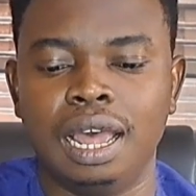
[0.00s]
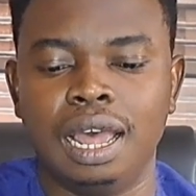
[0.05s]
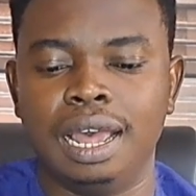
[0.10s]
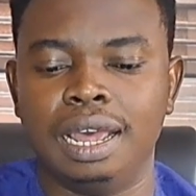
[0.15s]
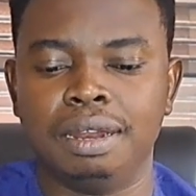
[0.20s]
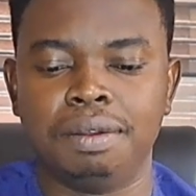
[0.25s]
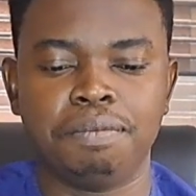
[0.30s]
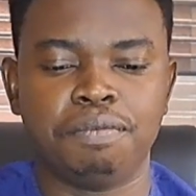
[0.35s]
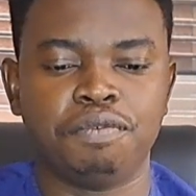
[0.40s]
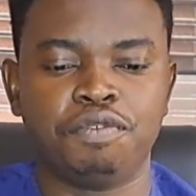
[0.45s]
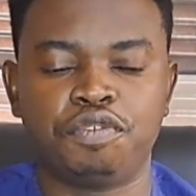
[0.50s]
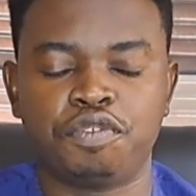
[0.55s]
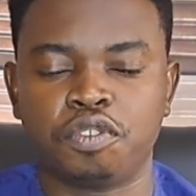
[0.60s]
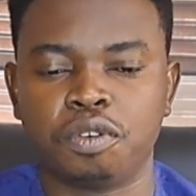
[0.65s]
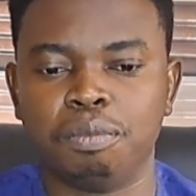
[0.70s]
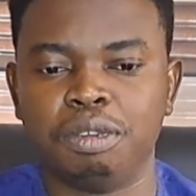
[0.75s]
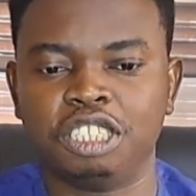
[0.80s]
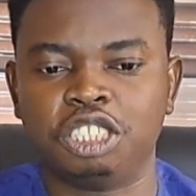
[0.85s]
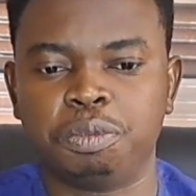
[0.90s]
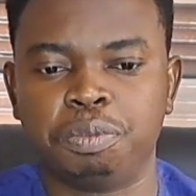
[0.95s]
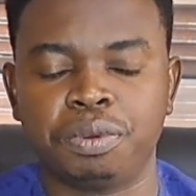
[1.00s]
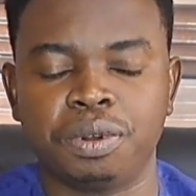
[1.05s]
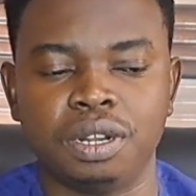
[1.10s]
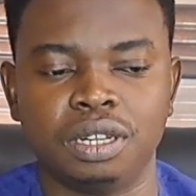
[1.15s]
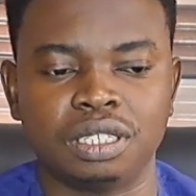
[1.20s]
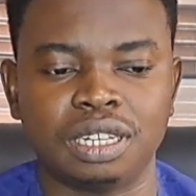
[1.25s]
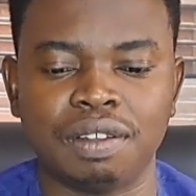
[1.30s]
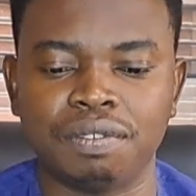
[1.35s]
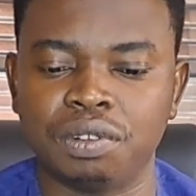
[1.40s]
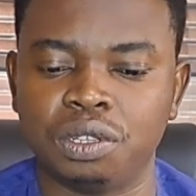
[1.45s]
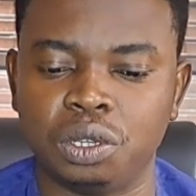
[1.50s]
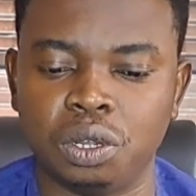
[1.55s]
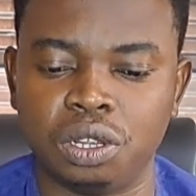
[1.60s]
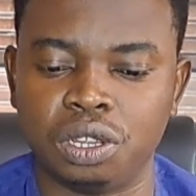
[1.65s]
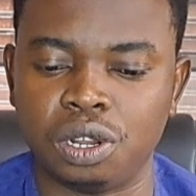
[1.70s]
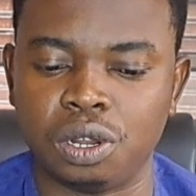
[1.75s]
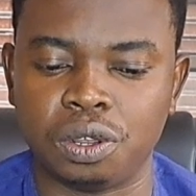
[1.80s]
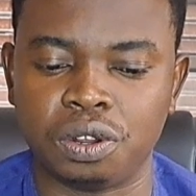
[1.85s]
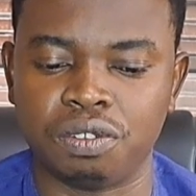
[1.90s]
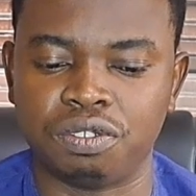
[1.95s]
And from experience, I haven't
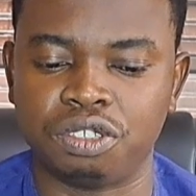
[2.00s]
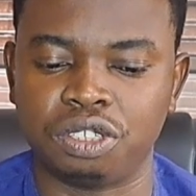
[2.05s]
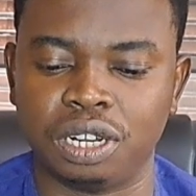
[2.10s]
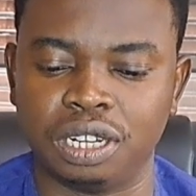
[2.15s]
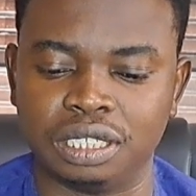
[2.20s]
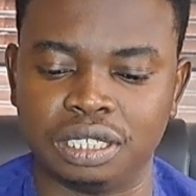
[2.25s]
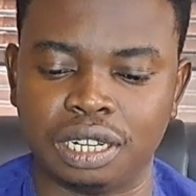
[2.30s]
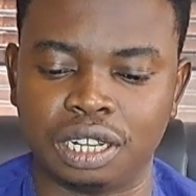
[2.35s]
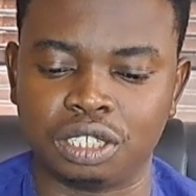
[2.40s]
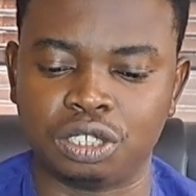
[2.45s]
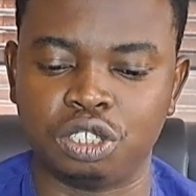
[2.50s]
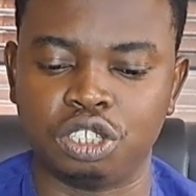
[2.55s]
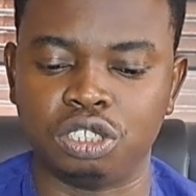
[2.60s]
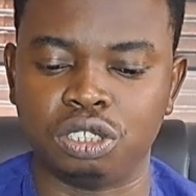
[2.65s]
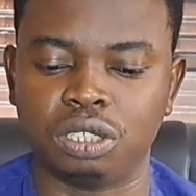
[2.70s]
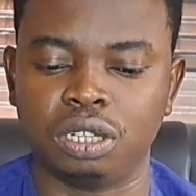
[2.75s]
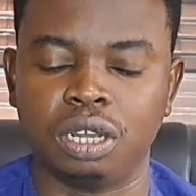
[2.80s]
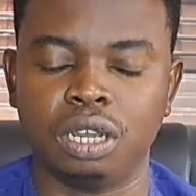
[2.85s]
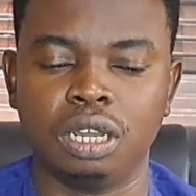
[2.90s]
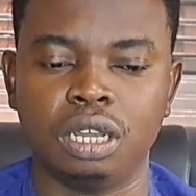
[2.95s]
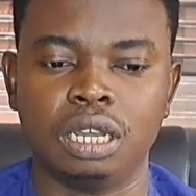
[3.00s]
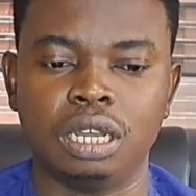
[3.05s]
done a lot of transactions